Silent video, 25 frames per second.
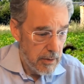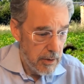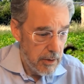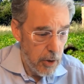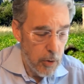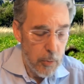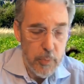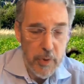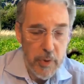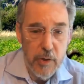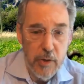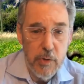
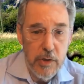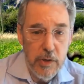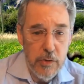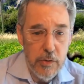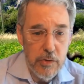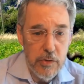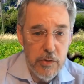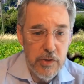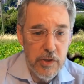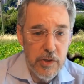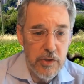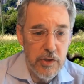been
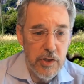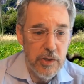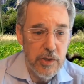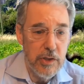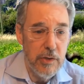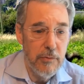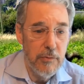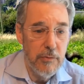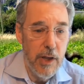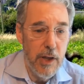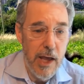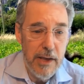reduced. It's just the
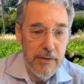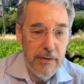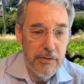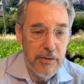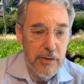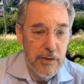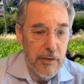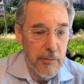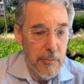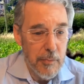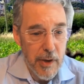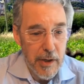
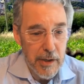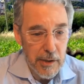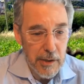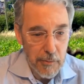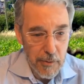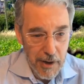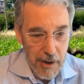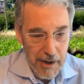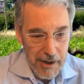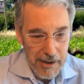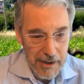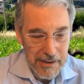velocity of money,
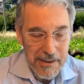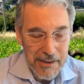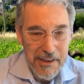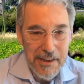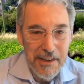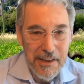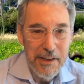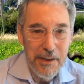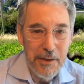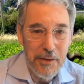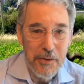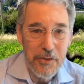right?
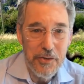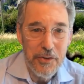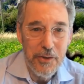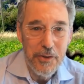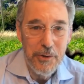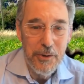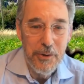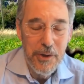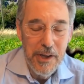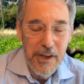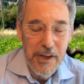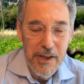And
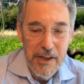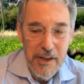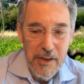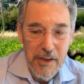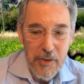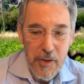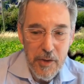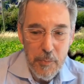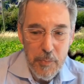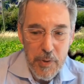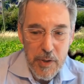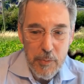so
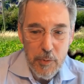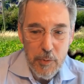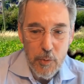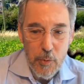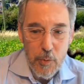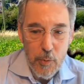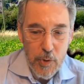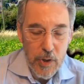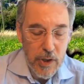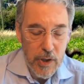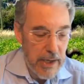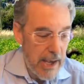the people who
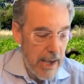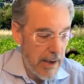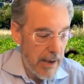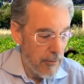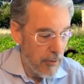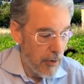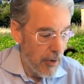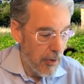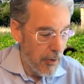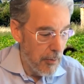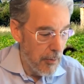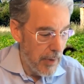really have
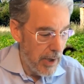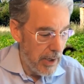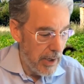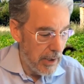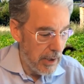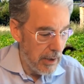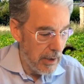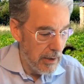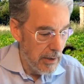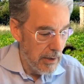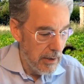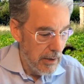all the
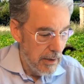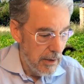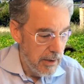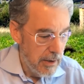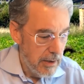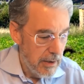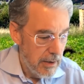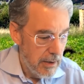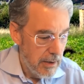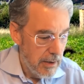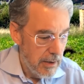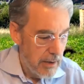money,
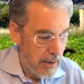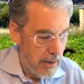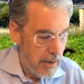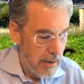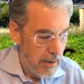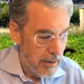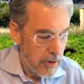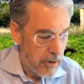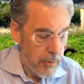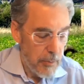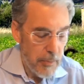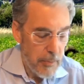
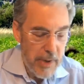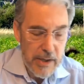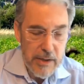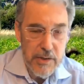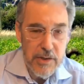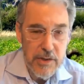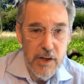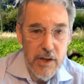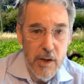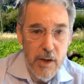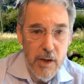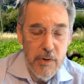
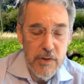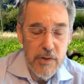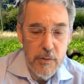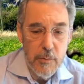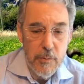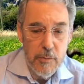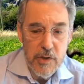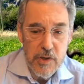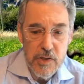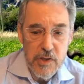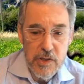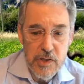tremendous numbers of
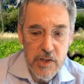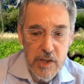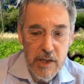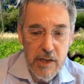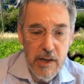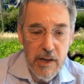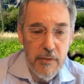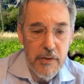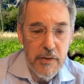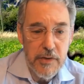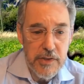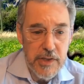them just sitting
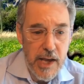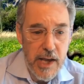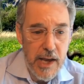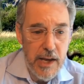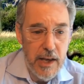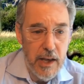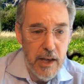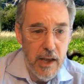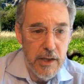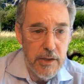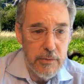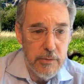on the
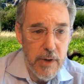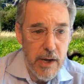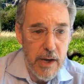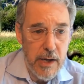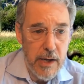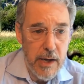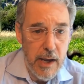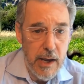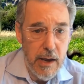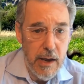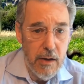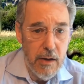sidelines right
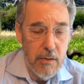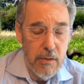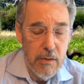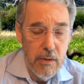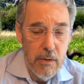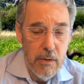now